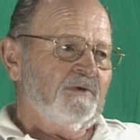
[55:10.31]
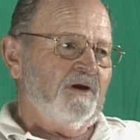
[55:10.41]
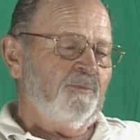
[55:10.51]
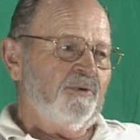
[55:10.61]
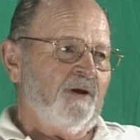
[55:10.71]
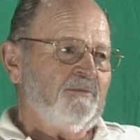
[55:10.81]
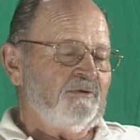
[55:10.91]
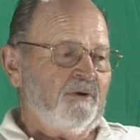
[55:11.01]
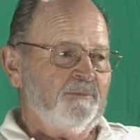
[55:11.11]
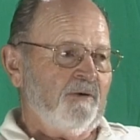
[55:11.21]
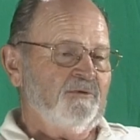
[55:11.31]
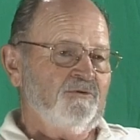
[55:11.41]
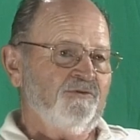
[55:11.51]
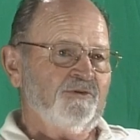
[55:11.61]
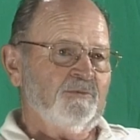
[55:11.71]
I probably I probably
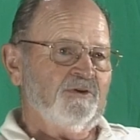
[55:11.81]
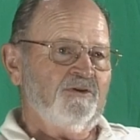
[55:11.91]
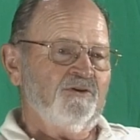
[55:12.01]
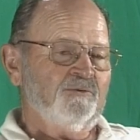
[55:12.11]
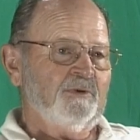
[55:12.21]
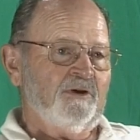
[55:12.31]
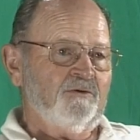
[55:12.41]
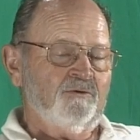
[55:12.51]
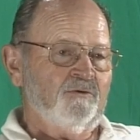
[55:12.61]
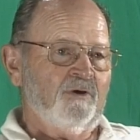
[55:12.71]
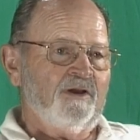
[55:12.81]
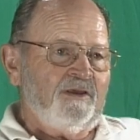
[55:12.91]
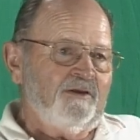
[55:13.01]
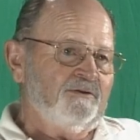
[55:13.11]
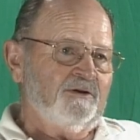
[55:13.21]
knew some of the kids, but I don't know. I
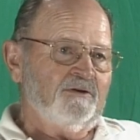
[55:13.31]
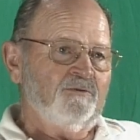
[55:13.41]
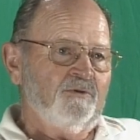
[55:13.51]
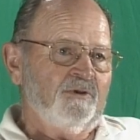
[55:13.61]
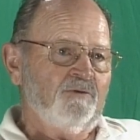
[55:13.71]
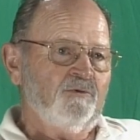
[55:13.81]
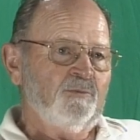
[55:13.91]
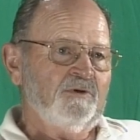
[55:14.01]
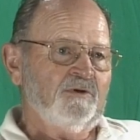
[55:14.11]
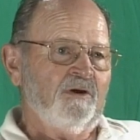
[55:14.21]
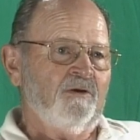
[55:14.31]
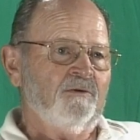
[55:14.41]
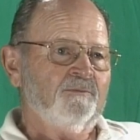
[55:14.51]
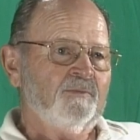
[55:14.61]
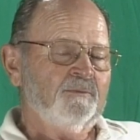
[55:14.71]
can't think of who they would be
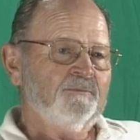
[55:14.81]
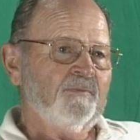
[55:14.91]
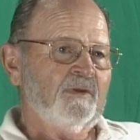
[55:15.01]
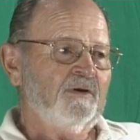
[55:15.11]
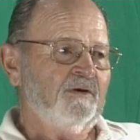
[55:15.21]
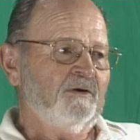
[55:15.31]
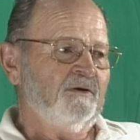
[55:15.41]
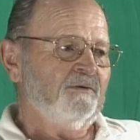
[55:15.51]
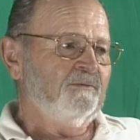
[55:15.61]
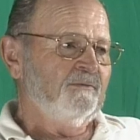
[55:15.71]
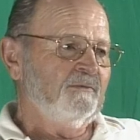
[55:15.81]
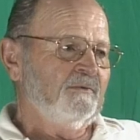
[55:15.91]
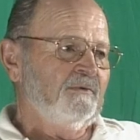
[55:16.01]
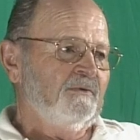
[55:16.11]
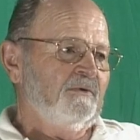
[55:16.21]
now. Uh, I
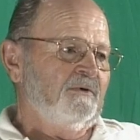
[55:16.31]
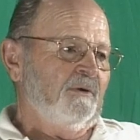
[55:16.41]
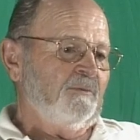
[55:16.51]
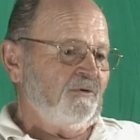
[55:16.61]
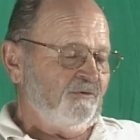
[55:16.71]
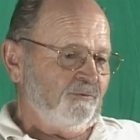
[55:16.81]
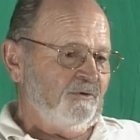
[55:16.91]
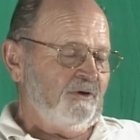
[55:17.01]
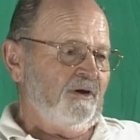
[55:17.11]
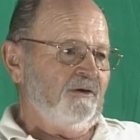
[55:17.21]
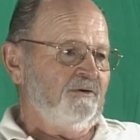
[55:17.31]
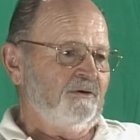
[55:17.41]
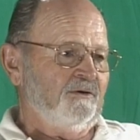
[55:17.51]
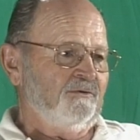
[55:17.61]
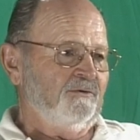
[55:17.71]
remember this one guy
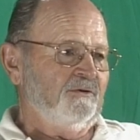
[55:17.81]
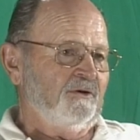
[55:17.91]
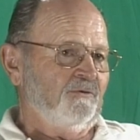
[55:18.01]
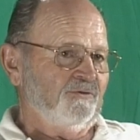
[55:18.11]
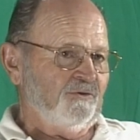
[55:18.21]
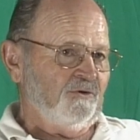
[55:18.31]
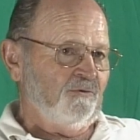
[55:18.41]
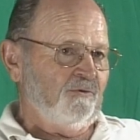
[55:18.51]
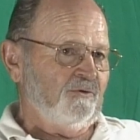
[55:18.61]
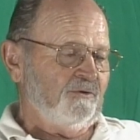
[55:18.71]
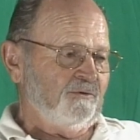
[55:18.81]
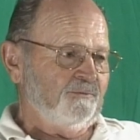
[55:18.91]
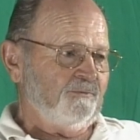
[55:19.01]
uh, that I was going to go in the